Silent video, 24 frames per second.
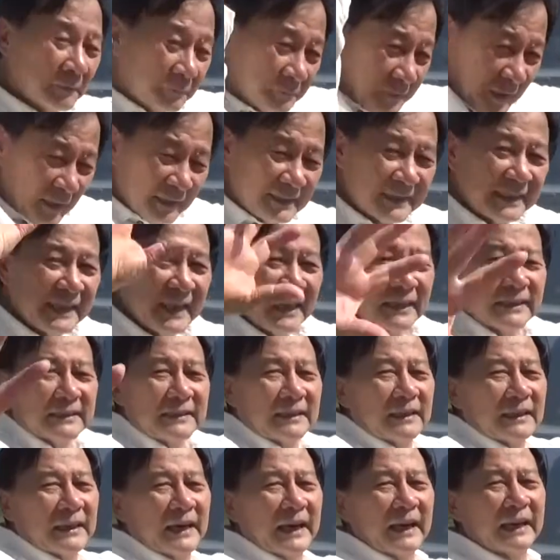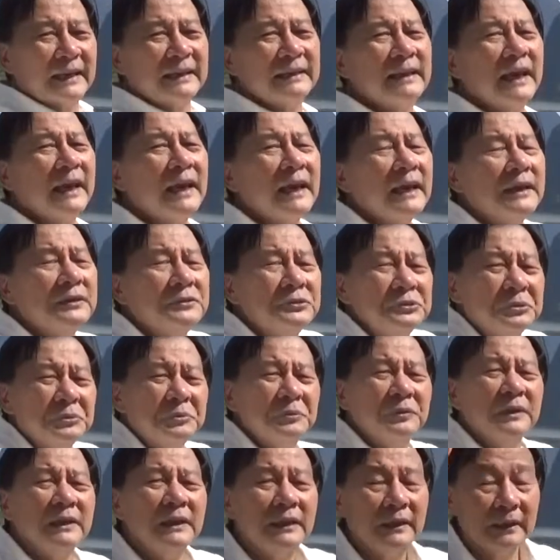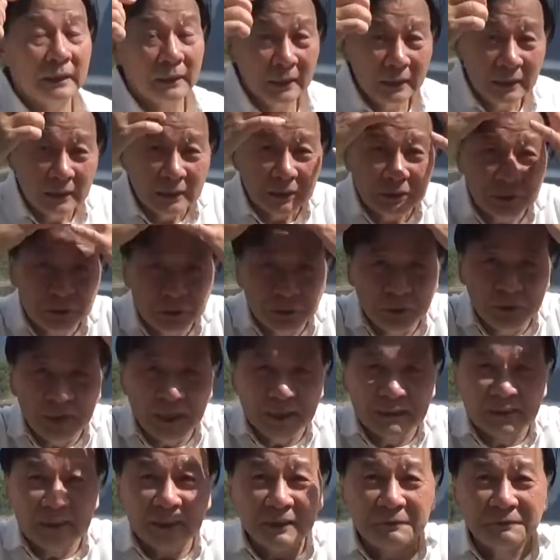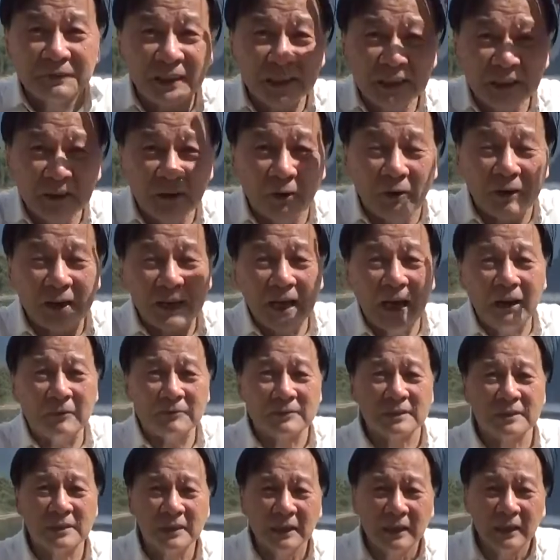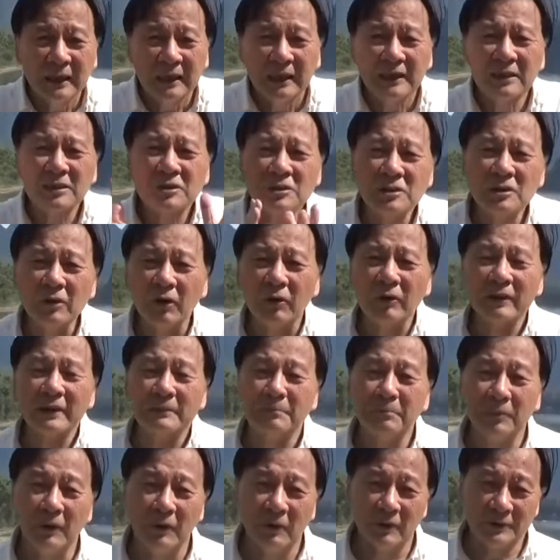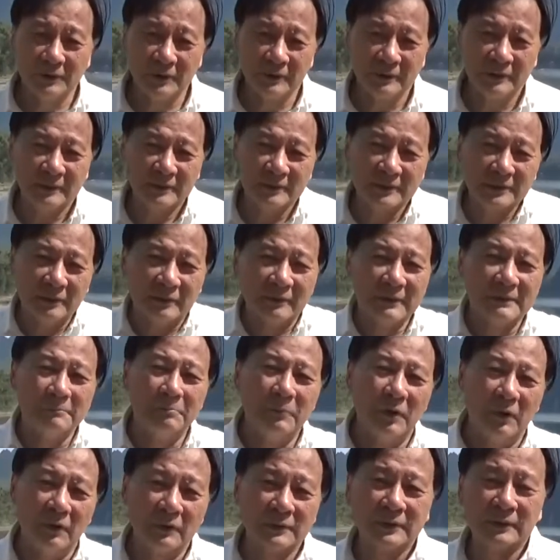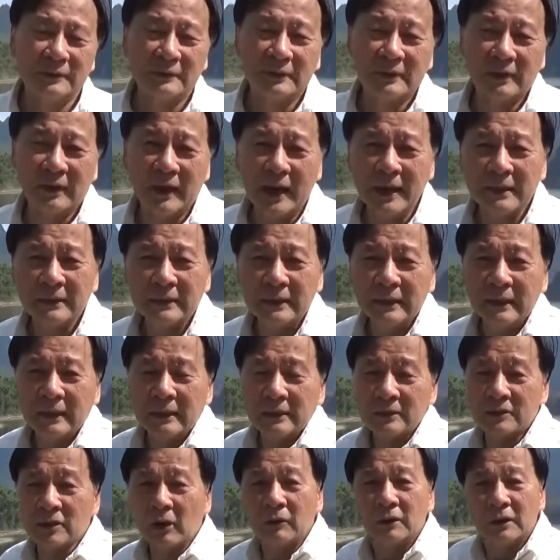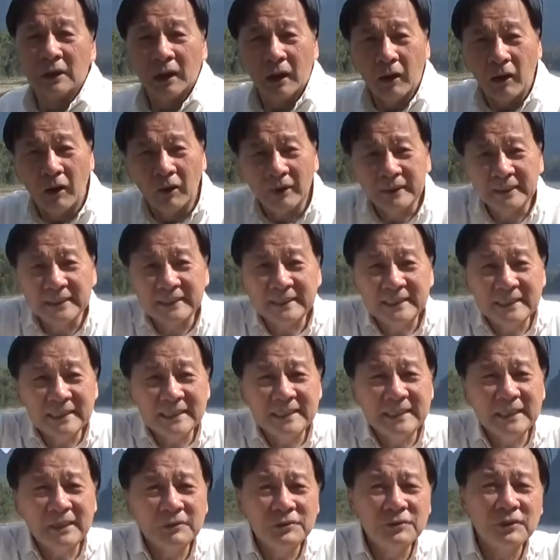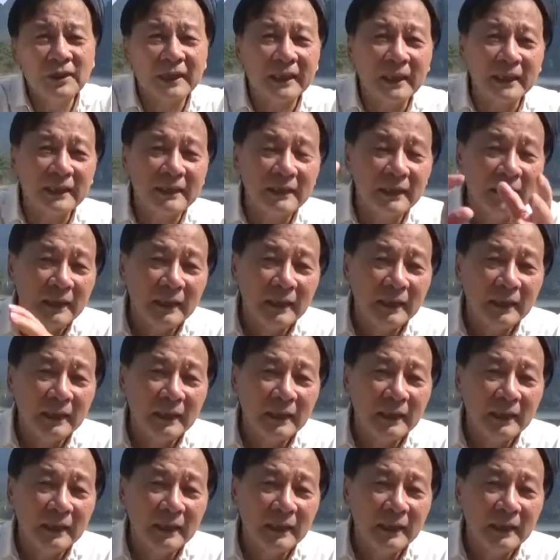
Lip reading: the center, and then you really, creativity going out is so important, so important, all right? So all the details you can